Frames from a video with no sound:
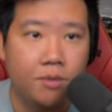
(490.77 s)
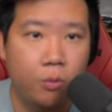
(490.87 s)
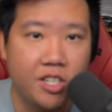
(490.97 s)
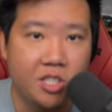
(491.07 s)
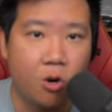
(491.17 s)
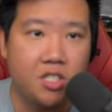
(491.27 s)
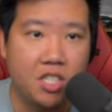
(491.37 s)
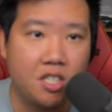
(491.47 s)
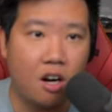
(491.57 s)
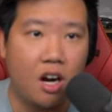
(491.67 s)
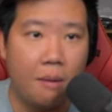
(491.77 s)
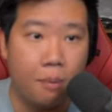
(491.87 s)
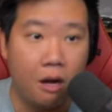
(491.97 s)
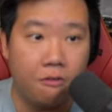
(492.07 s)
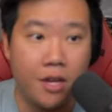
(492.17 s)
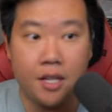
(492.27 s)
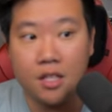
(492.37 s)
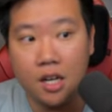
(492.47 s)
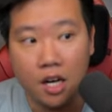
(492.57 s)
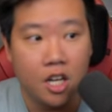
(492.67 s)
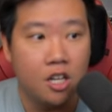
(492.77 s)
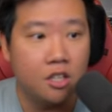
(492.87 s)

The resources are above in here.